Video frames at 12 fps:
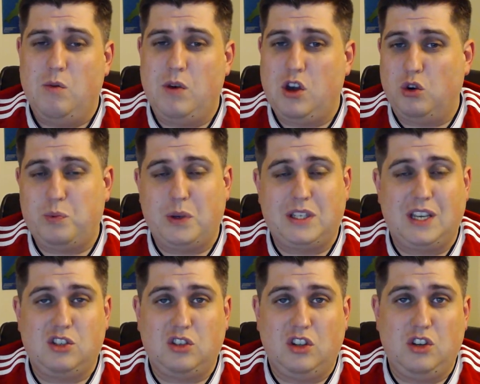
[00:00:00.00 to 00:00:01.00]
We could
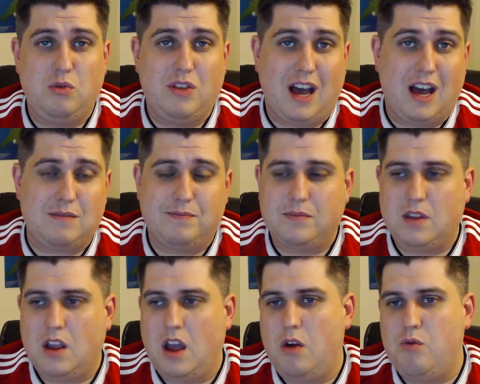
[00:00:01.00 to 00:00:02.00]
potentially do that.
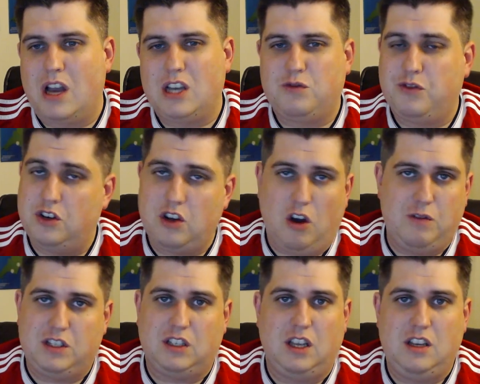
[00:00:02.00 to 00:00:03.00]
Rashford,
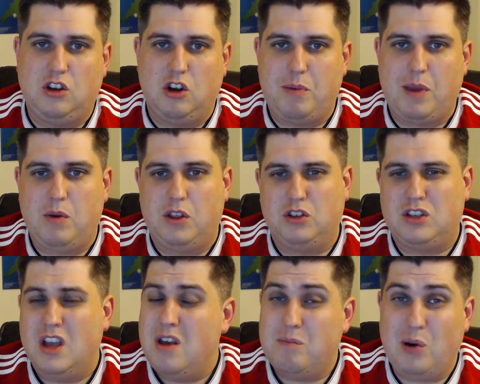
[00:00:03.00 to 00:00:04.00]
obviously, is going to be with
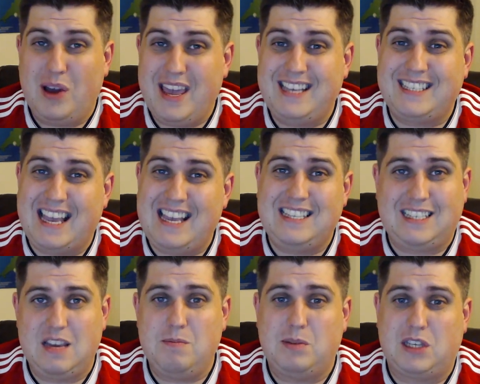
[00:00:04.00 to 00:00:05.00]
us, but he's
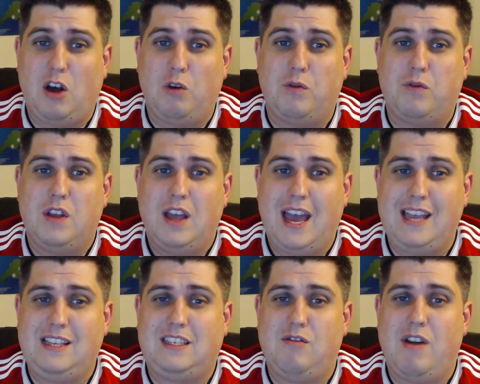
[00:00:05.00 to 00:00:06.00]
80 himself.
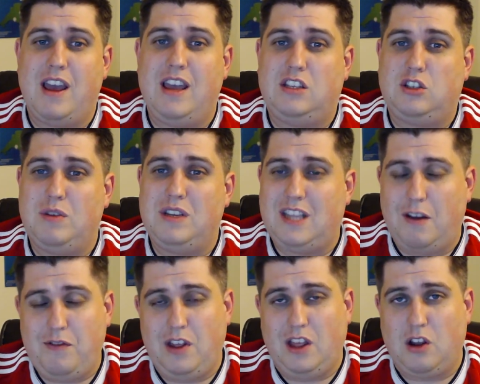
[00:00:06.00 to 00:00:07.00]
80 rated, so he's
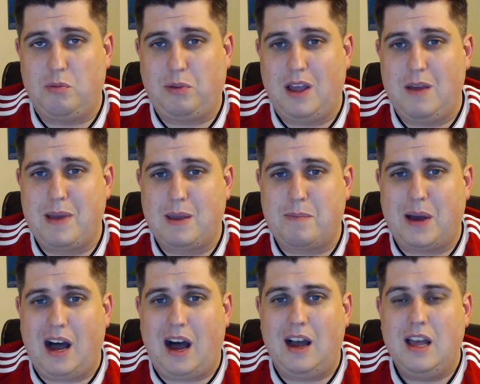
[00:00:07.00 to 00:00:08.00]
definitely going to play a big
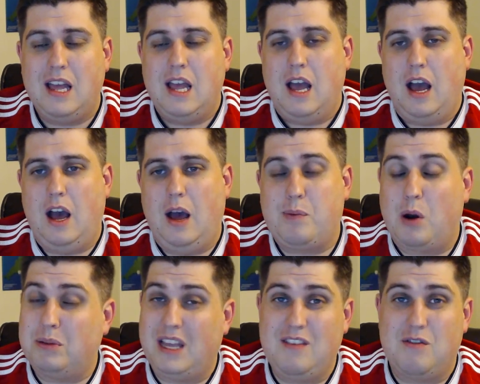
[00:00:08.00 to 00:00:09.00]
part,
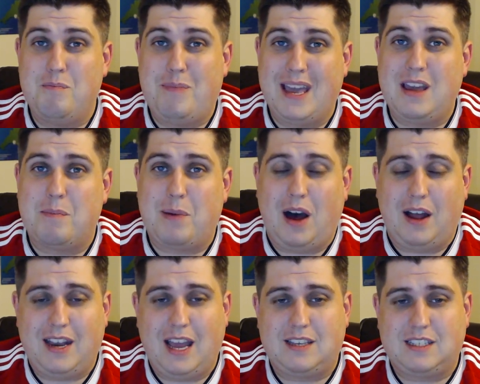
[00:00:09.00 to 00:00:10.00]
probably even bigger
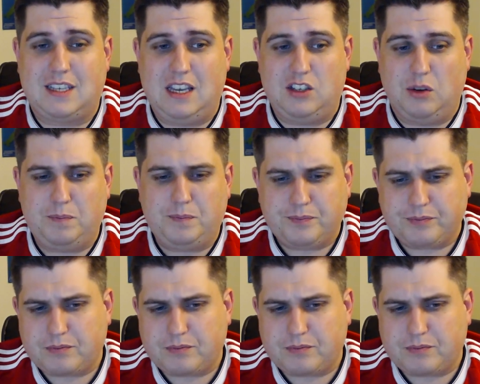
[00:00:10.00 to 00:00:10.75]
part next season.